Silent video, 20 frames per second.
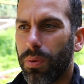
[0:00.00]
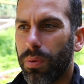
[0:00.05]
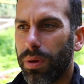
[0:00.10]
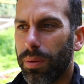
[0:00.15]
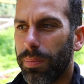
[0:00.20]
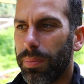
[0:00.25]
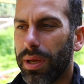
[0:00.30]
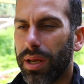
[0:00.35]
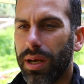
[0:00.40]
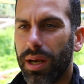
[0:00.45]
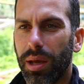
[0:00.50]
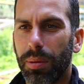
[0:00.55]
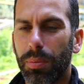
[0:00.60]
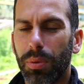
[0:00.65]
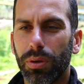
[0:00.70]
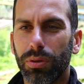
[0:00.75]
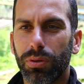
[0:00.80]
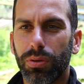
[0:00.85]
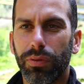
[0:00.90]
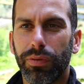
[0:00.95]
we've been
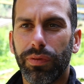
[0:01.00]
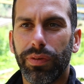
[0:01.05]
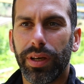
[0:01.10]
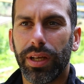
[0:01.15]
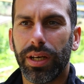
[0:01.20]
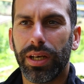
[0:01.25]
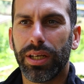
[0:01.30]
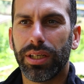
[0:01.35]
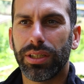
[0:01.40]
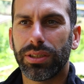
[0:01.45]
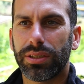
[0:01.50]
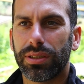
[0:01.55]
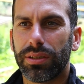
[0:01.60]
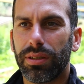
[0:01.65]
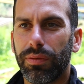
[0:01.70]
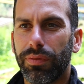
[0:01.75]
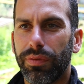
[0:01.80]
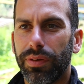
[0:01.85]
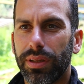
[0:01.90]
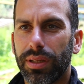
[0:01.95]
able to finish
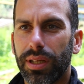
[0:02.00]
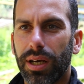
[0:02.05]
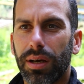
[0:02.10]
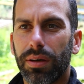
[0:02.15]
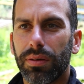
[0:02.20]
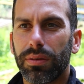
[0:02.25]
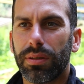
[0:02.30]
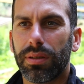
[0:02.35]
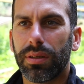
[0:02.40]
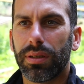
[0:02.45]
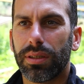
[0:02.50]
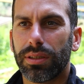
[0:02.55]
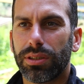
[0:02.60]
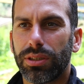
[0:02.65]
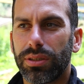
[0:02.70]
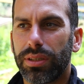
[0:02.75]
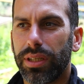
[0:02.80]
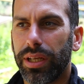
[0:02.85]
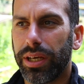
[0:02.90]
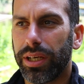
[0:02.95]
the fit-out
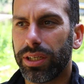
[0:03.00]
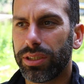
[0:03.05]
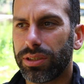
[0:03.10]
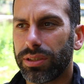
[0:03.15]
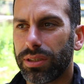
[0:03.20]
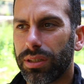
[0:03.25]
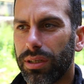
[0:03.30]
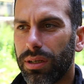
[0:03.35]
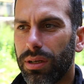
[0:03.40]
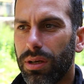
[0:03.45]
stage